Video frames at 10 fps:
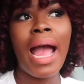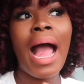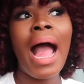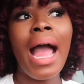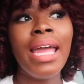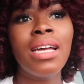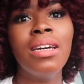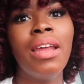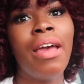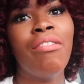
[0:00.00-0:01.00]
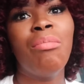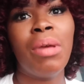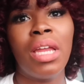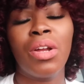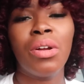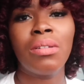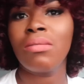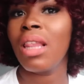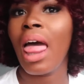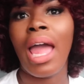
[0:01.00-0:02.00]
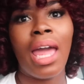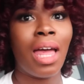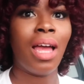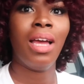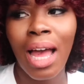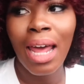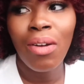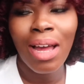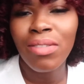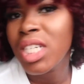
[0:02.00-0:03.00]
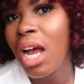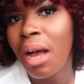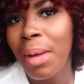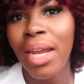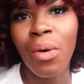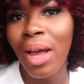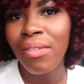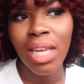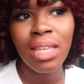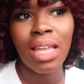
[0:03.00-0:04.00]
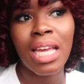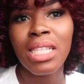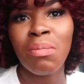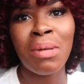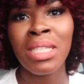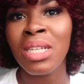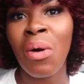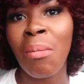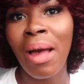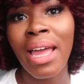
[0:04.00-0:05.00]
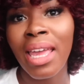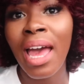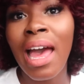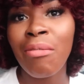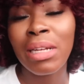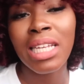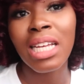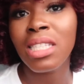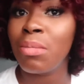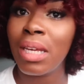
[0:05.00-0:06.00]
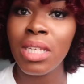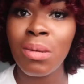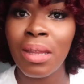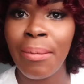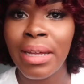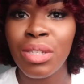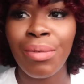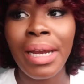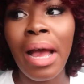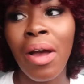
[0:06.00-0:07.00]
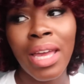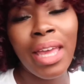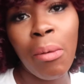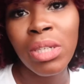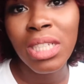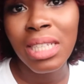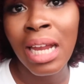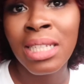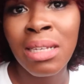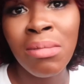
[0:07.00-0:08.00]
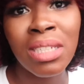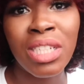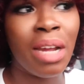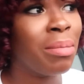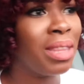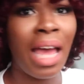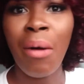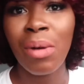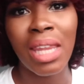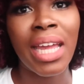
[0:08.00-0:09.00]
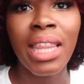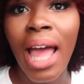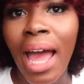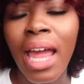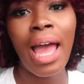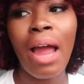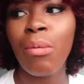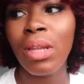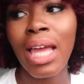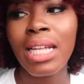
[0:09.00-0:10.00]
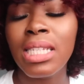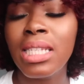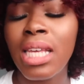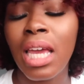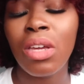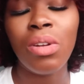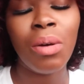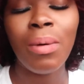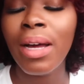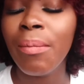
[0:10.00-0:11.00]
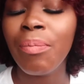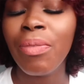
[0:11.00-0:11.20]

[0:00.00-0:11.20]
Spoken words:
I could have been like, yep, I don't have a job, I don't have anything, it's months going by, yeah, I have my taxes, but guess what, they're about to run out, yeah, we just got a stimulus check, but that one, like that. I really had to say, you know what,